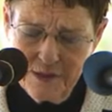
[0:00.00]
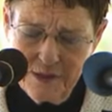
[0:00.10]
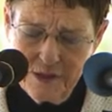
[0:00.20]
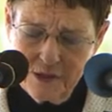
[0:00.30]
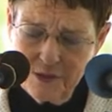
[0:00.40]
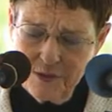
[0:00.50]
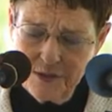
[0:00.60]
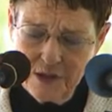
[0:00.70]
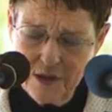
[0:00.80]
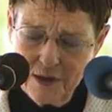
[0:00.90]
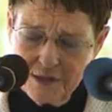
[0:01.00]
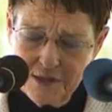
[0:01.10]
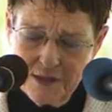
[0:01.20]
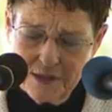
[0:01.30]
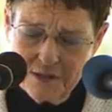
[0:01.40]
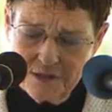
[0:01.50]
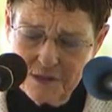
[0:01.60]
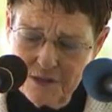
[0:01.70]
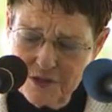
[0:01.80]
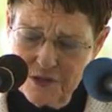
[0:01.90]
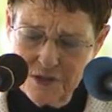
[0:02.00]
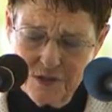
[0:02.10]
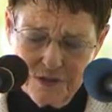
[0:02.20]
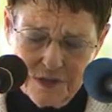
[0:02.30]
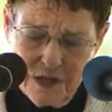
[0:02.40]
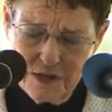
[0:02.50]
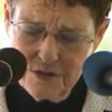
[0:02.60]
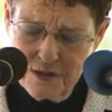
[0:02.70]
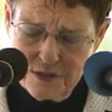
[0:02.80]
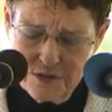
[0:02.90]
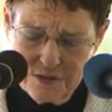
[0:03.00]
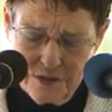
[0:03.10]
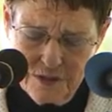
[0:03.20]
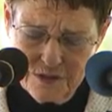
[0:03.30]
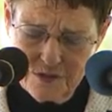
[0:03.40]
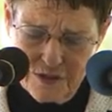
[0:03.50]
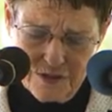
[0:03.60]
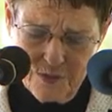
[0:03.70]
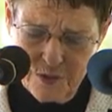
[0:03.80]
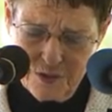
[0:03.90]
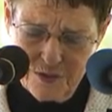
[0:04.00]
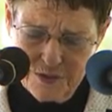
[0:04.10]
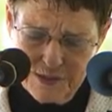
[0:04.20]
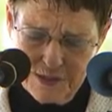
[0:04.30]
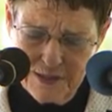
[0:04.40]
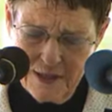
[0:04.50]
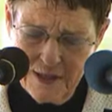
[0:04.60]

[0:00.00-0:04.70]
including the architects, engineers, contractors, and construction workers.